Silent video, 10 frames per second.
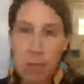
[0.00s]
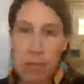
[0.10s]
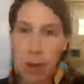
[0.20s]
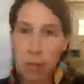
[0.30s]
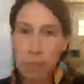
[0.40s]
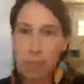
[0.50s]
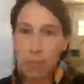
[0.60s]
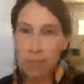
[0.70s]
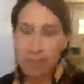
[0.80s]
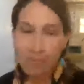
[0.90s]
So,
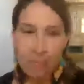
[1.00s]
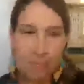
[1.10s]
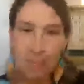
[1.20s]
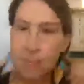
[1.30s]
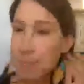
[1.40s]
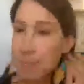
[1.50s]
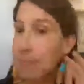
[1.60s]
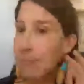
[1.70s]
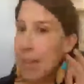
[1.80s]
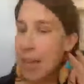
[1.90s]

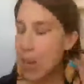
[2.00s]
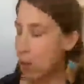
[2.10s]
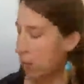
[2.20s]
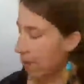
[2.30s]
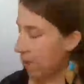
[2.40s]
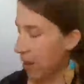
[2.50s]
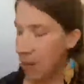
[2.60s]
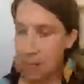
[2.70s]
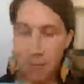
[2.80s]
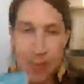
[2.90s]
thank you, Olivia.
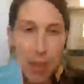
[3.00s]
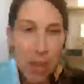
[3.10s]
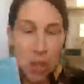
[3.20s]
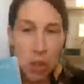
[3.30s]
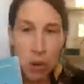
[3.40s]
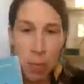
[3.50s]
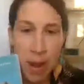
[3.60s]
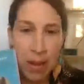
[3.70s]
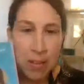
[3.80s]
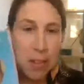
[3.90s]
Short
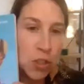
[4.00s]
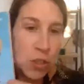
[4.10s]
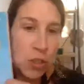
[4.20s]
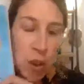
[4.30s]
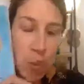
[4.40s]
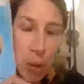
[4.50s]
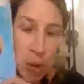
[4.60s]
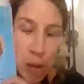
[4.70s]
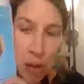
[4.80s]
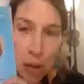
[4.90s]
passage in our
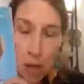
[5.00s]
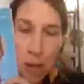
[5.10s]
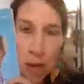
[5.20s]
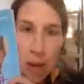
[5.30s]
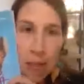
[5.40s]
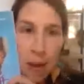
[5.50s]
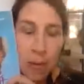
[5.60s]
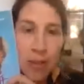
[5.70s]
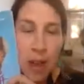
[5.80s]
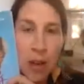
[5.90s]
book. That
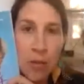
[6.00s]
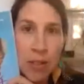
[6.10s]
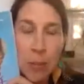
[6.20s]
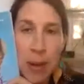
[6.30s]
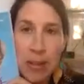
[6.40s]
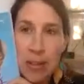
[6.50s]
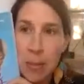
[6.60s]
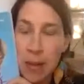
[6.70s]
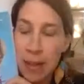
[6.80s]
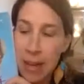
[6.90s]
was on
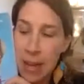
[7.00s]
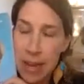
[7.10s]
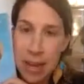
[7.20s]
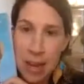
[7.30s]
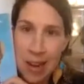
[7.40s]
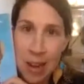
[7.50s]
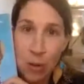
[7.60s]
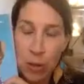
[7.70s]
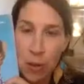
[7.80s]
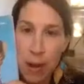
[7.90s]
responsibility, and I
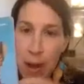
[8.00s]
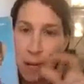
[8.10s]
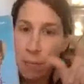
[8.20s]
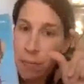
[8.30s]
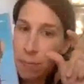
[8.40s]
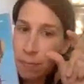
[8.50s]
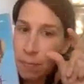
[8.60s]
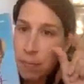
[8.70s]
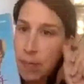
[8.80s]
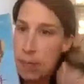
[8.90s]
only read
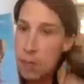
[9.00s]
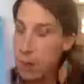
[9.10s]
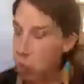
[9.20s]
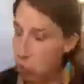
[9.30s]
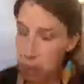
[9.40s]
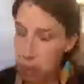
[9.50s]
this much.